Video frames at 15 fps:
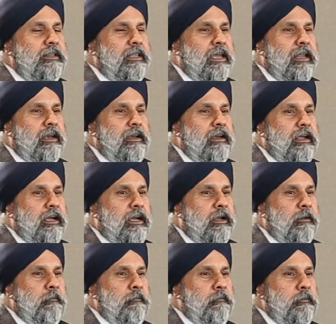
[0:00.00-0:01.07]
that,
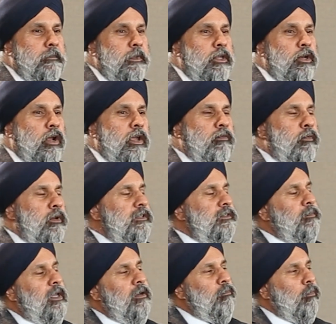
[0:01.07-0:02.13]
if we
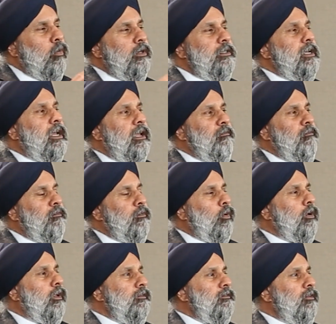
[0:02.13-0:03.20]
spend more time
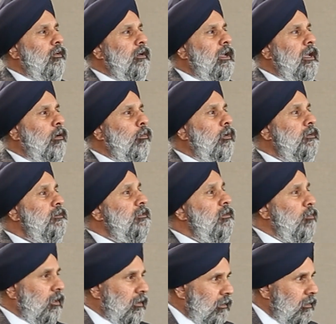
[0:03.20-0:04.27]
focused on how we're
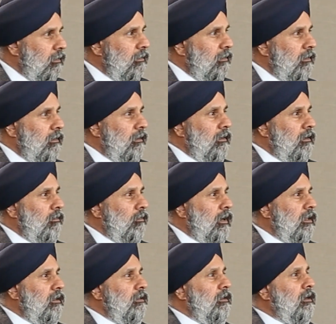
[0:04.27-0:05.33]
similar
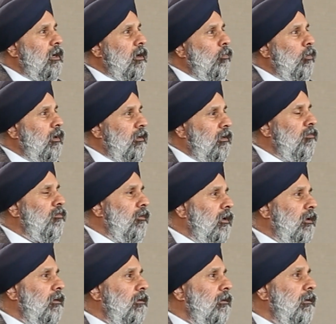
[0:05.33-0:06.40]
rather than how we're
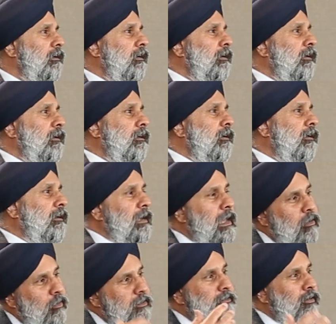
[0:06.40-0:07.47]
different, and
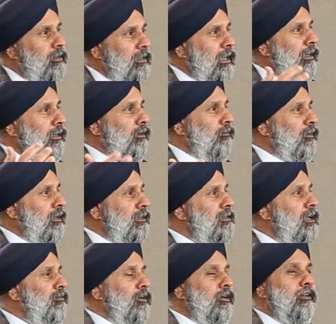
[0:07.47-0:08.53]
now I start to get a little
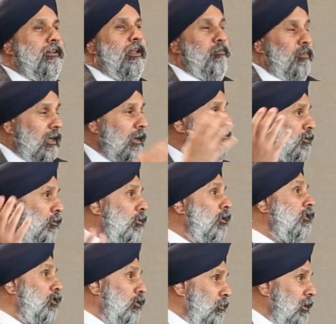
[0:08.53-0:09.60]
philosophical, that perhaps the
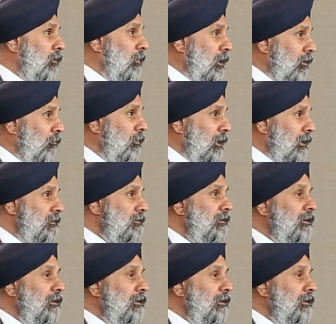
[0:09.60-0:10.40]
world could be a better place,